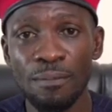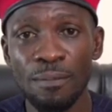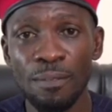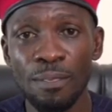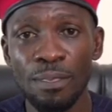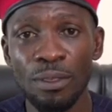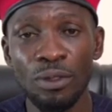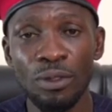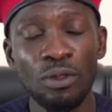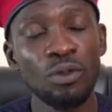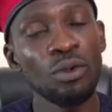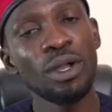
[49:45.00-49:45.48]

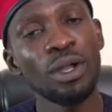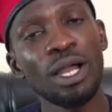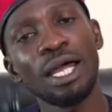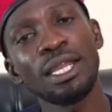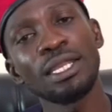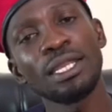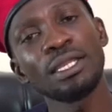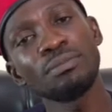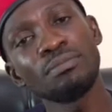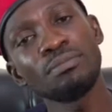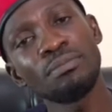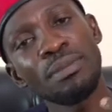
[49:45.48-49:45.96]
You
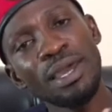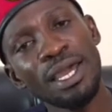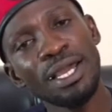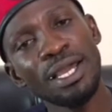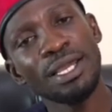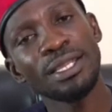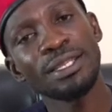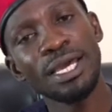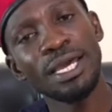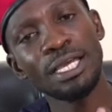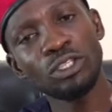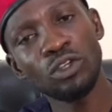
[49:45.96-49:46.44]
can
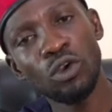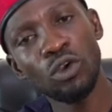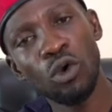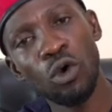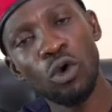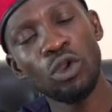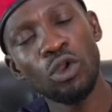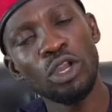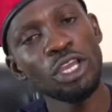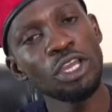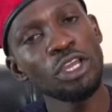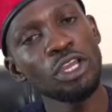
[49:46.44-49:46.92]
make that
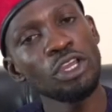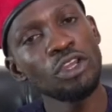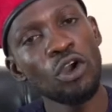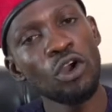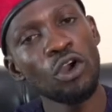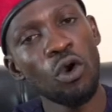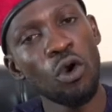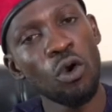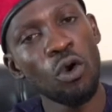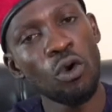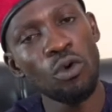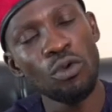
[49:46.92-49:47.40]
call in
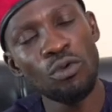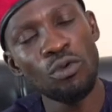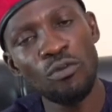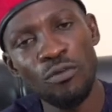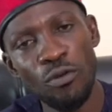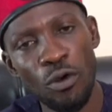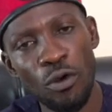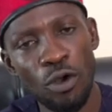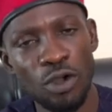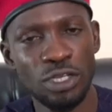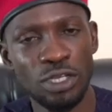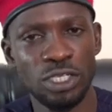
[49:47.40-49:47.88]
your own
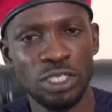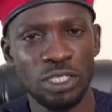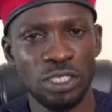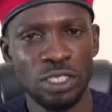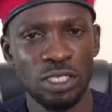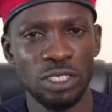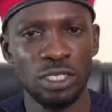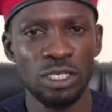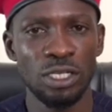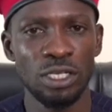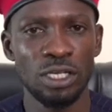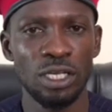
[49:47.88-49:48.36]
voice,
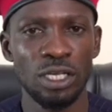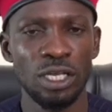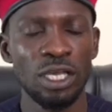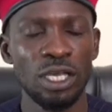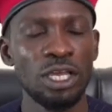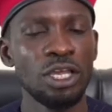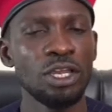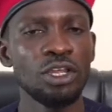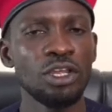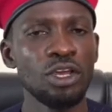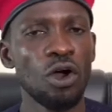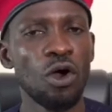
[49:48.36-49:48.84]

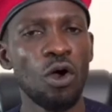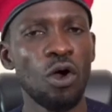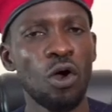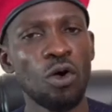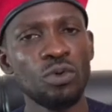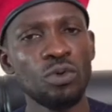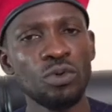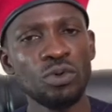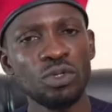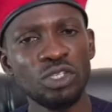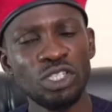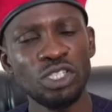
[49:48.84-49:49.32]
in your
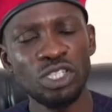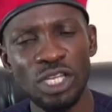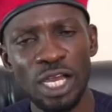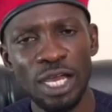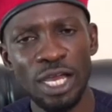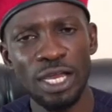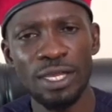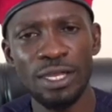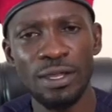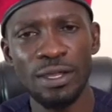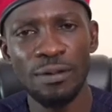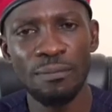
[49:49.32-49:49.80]
own
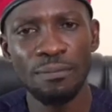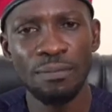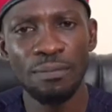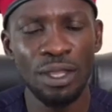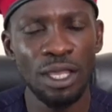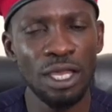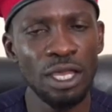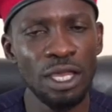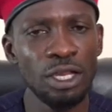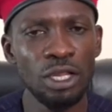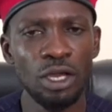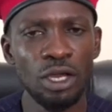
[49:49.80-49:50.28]
shed,
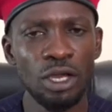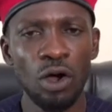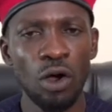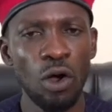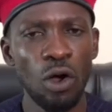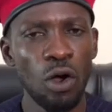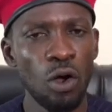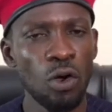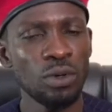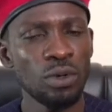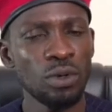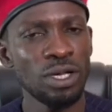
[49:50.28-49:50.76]
in your
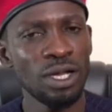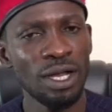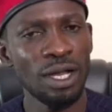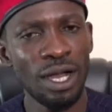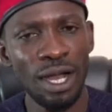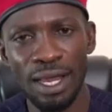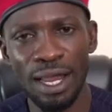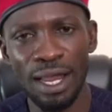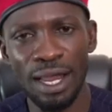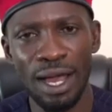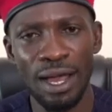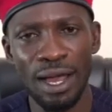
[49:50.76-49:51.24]
own
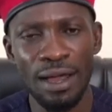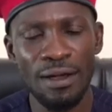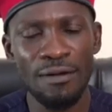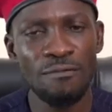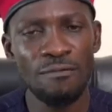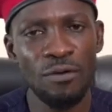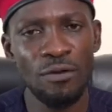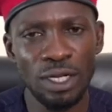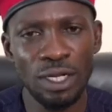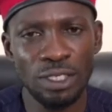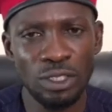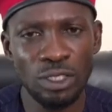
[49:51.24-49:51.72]
color
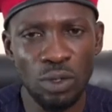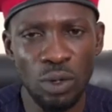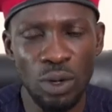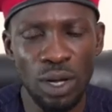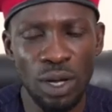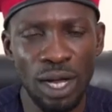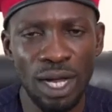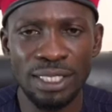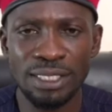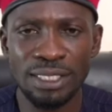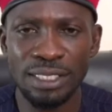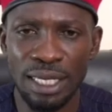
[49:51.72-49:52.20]
for as long
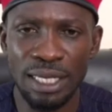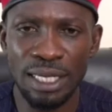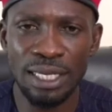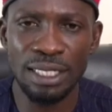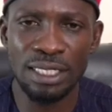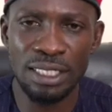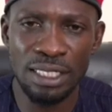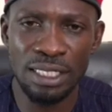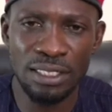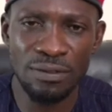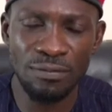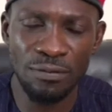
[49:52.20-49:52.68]
as
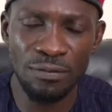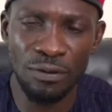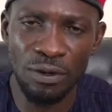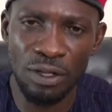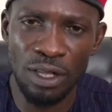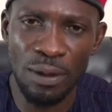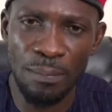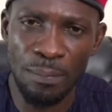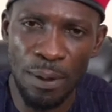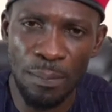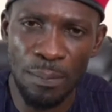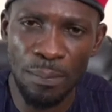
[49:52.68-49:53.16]
it is for the
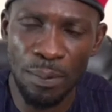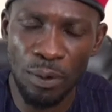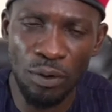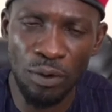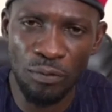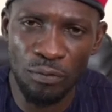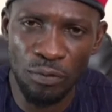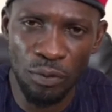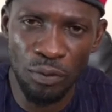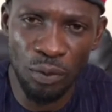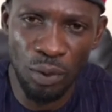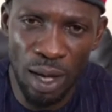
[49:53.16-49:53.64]
people
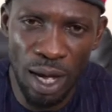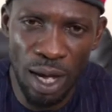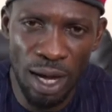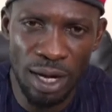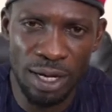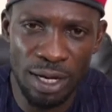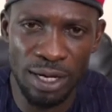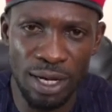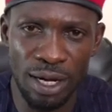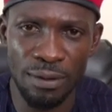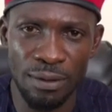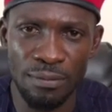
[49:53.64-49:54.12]
of
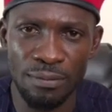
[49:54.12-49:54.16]
Uganda.